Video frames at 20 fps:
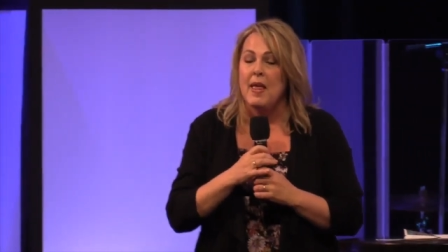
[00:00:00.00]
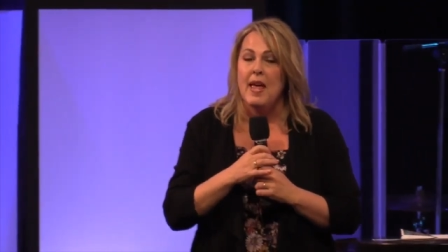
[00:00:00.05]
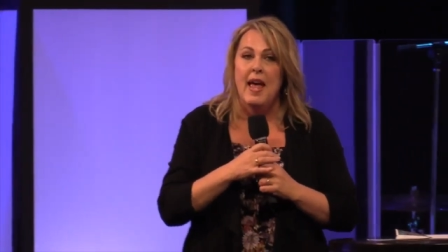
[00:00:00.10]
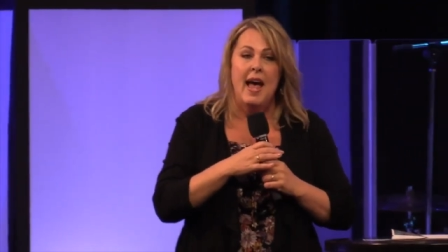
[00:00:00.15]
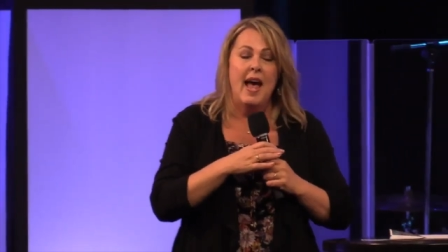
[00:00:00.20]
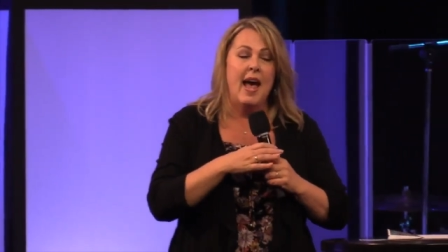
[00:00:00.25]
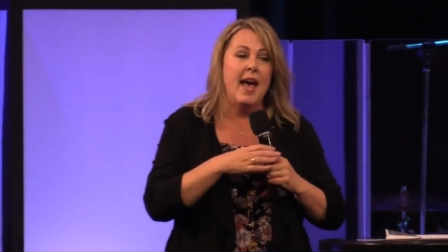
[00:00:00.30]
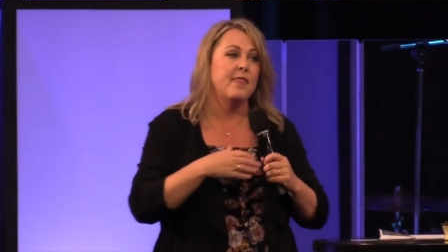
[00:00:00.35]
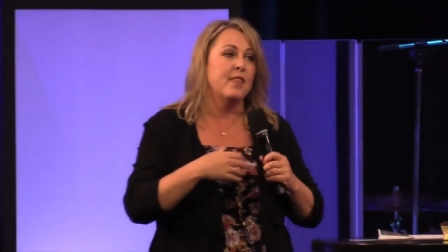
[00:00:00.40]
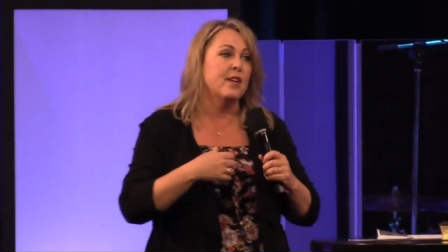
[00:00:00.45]

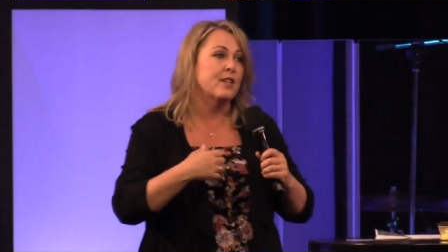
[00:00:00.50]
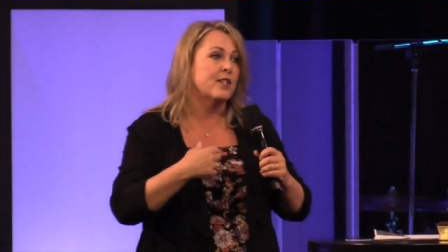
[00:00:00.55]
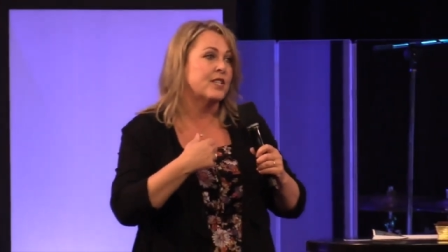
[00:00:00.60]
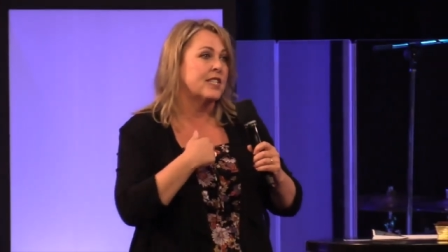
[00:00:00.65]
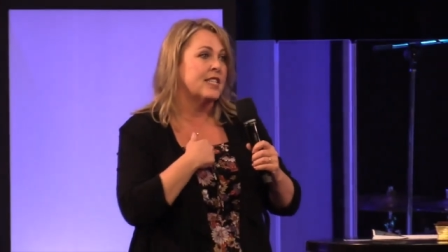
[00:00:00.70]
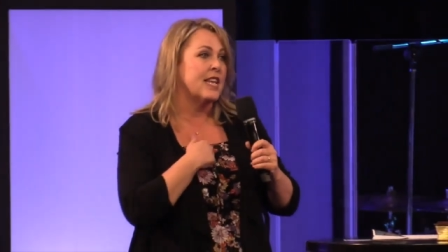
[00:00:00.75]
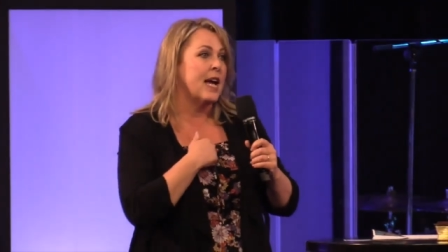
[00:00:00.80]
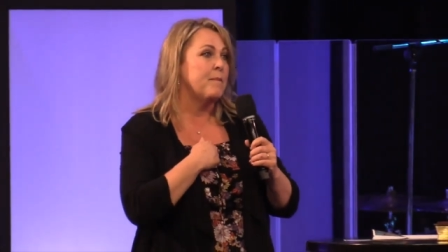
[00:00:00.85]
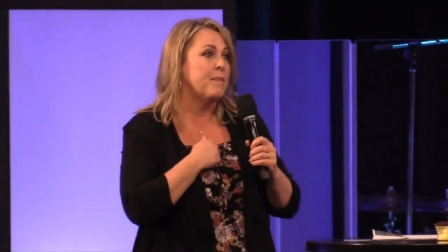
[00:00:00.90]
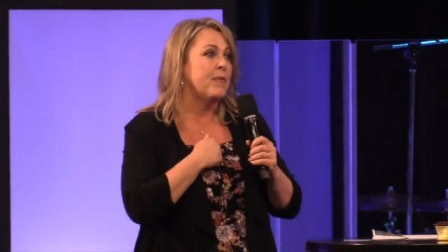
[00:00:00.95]
And there's
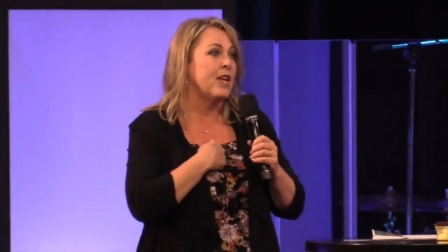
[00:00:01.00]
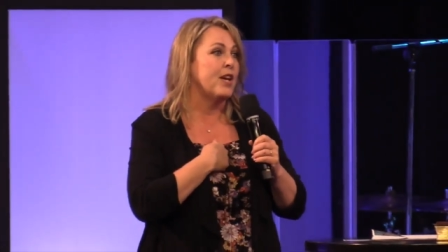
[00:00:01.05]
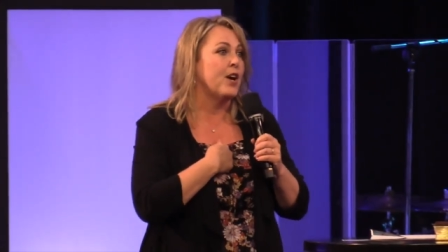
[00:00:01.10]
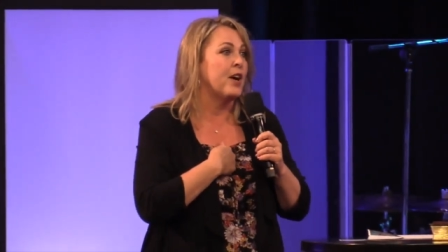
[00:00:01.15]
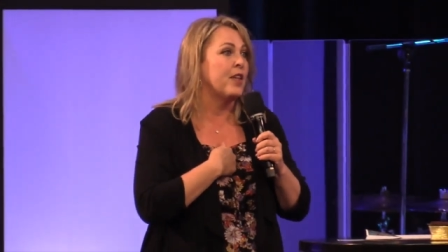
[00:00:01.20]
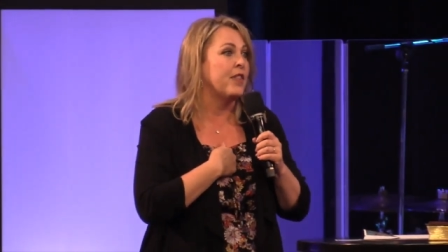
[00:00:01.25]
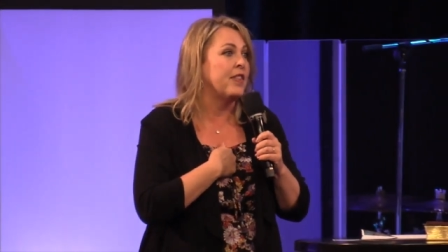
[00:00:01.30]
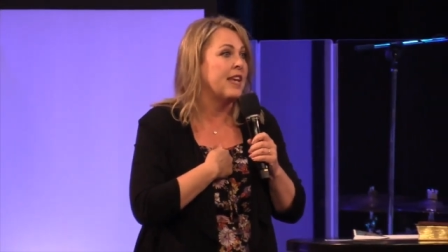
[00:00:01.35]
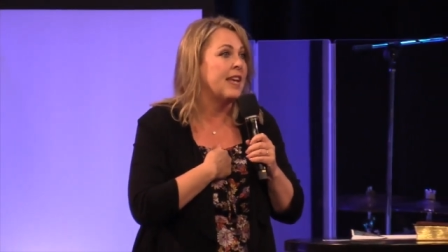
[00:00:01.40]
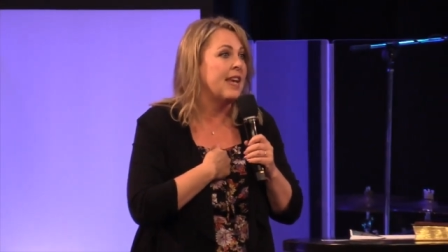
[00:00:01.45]
something
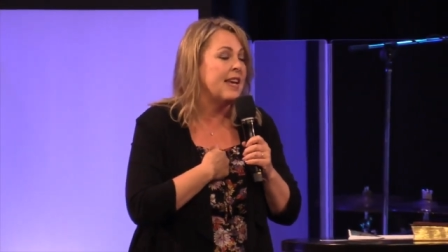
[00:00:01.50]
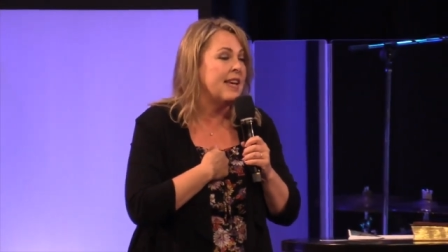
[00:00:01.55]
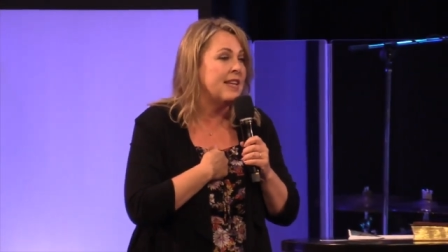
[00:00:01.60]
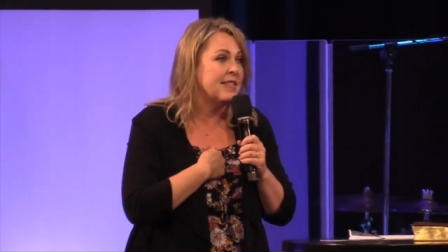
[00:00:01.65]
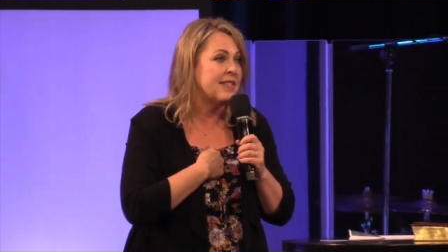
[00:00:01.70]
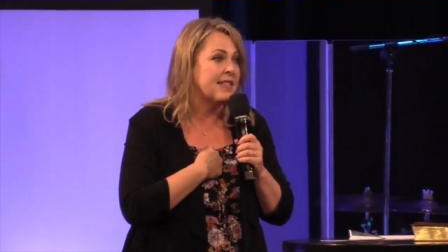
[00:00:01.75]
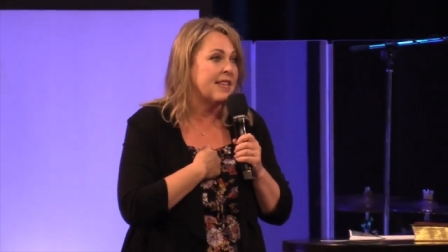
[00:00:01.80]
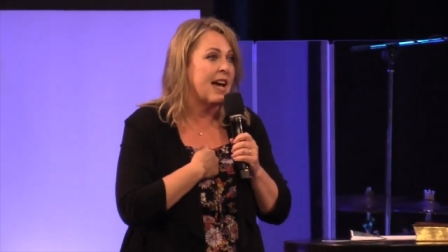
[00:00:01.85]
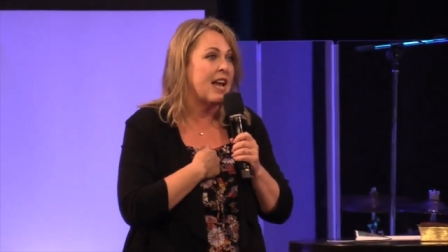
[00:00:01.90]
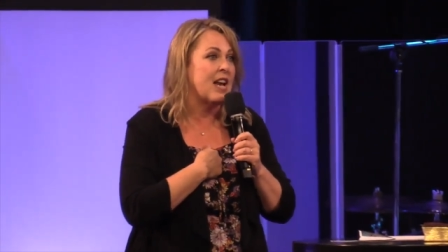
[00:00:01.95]
on the
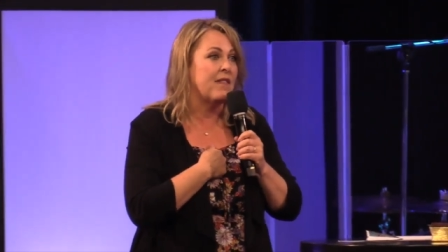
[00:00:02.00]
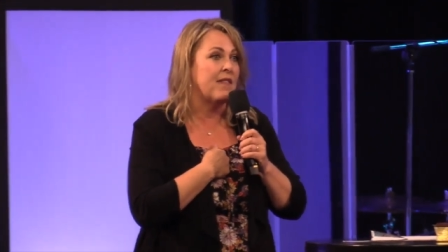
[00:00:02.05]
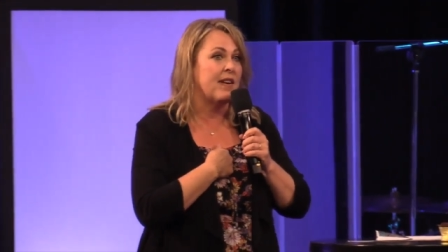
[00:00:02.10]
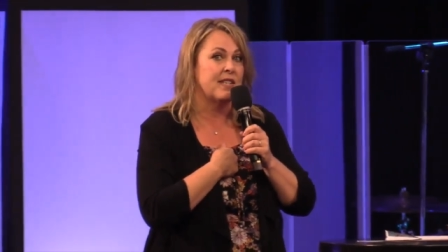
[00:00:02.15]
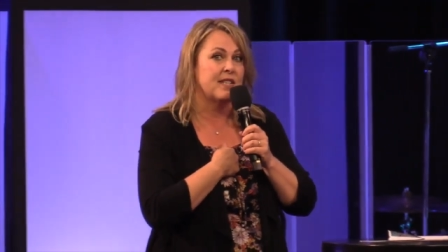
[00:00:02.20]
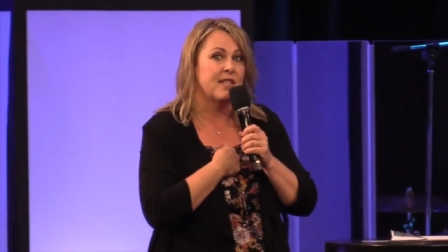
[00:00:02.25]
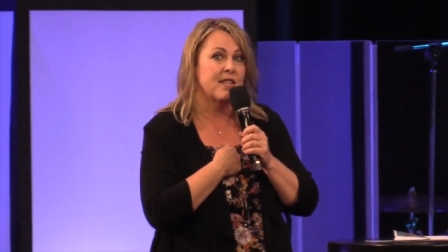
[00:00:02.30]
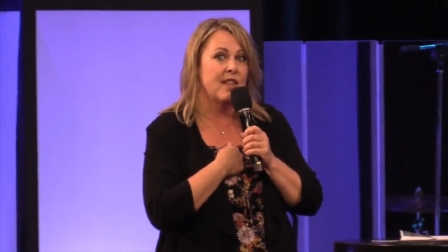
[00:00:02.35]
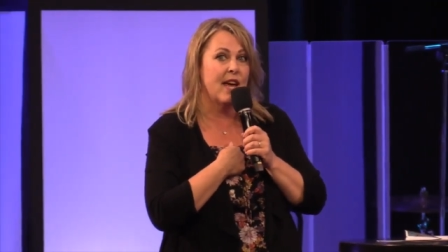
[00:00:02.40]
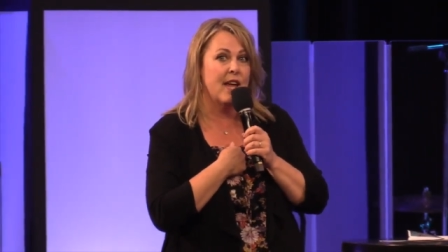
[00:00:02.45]
inside of us
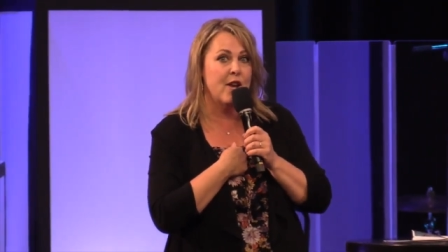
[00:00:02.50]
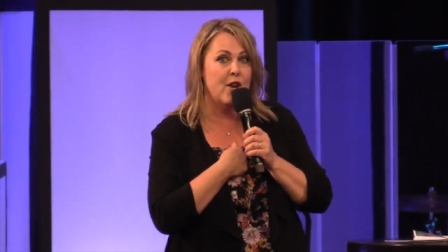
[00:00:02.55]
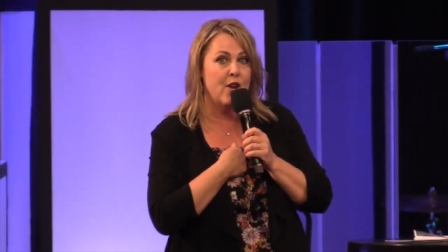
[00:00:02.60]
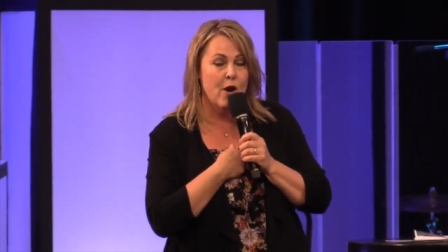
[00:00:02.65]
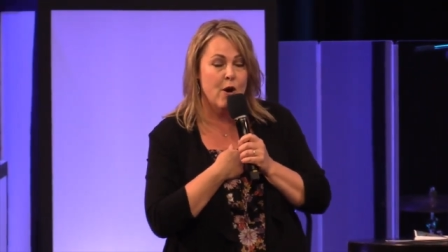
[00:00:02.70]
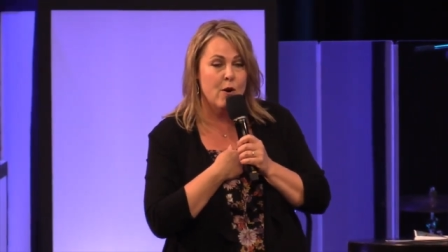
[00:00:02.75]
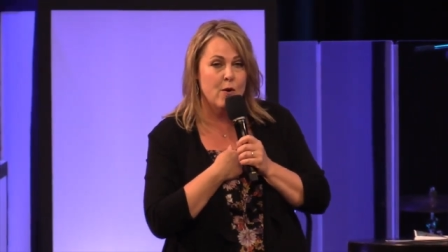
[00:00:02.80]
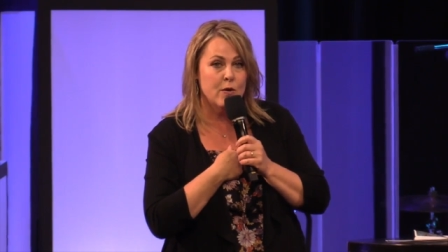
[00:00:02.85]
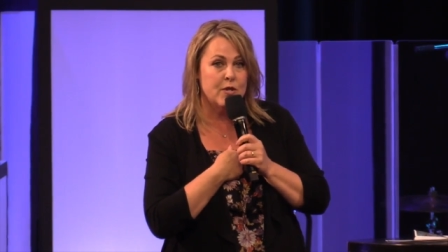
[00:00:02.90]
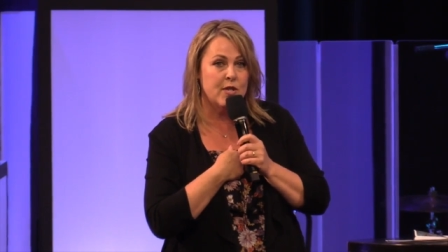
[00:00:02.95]
that
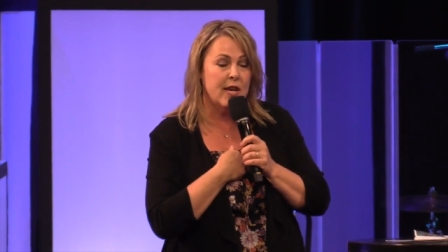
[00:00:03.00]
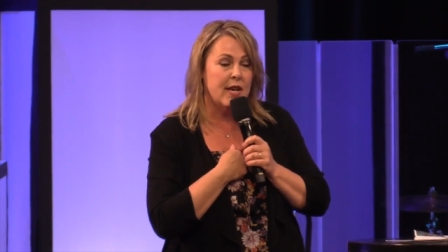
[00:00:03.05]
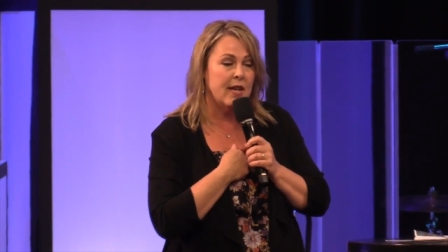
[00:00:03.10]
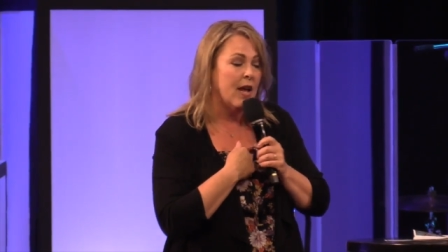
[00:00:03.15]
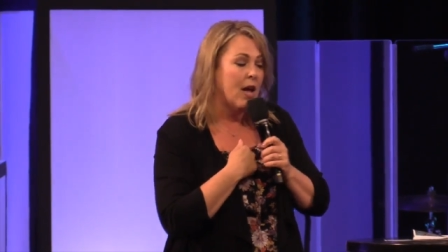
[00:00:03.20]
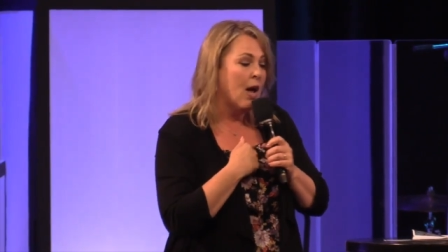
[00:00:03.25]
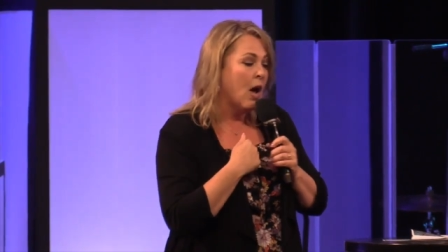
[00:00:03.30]
knows it.